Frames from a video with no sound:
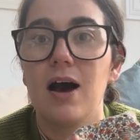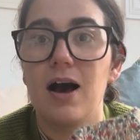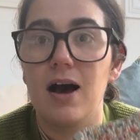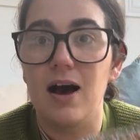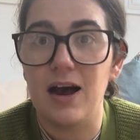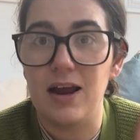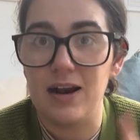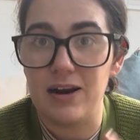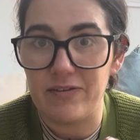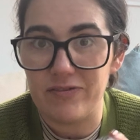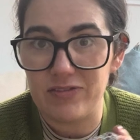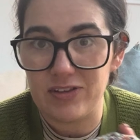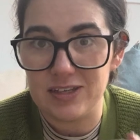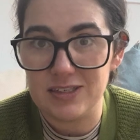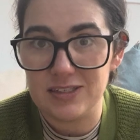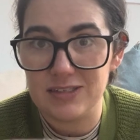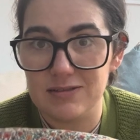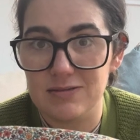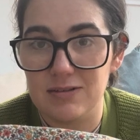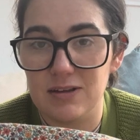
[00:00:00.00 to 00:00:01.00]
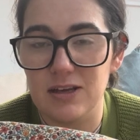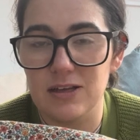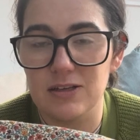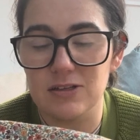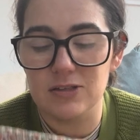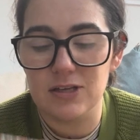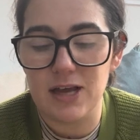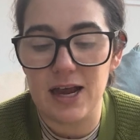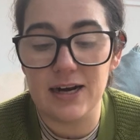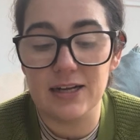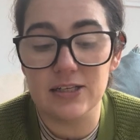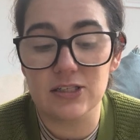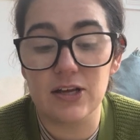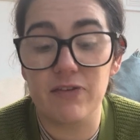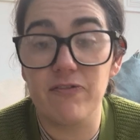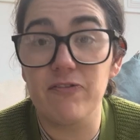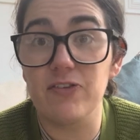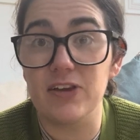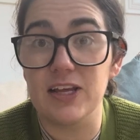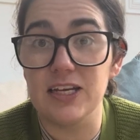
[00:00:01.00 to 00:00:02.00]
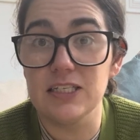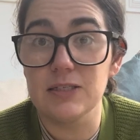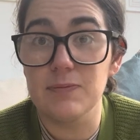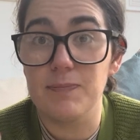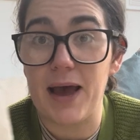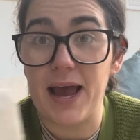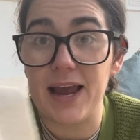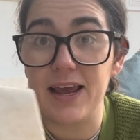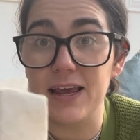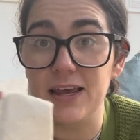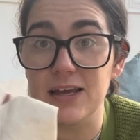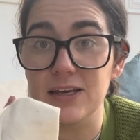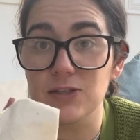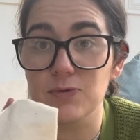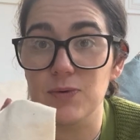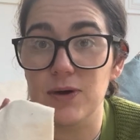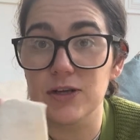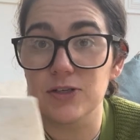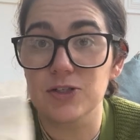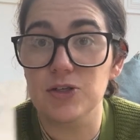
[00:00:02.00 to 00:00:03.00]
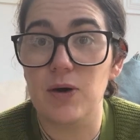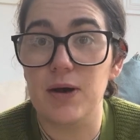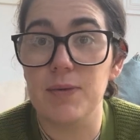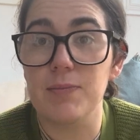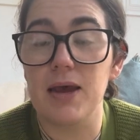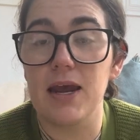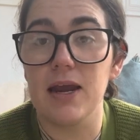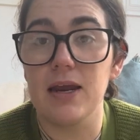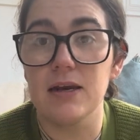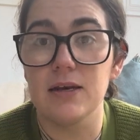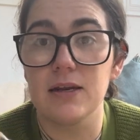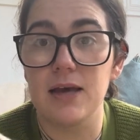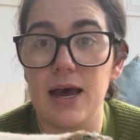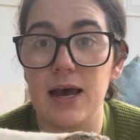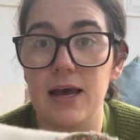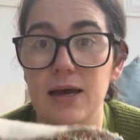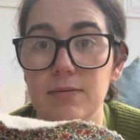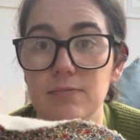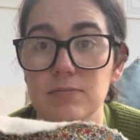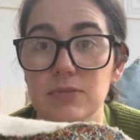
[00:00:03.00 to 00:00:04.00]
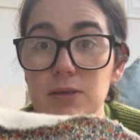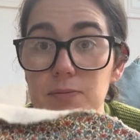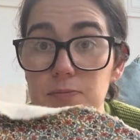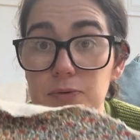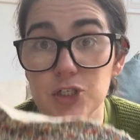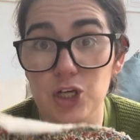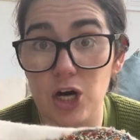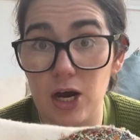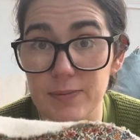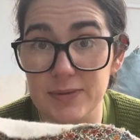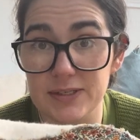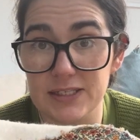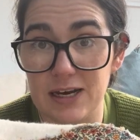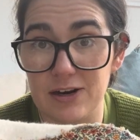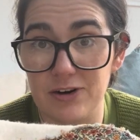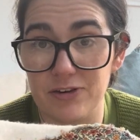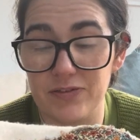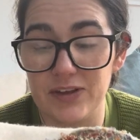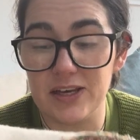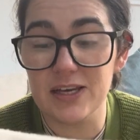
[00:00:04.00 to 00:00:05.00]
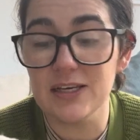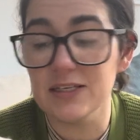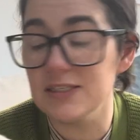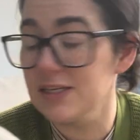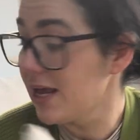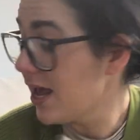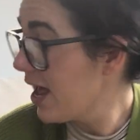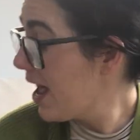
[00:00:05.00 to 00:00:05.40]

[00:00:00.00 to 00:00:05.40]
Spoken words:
I love this. It's a fleece backing as well. So I made some pajamas out of it.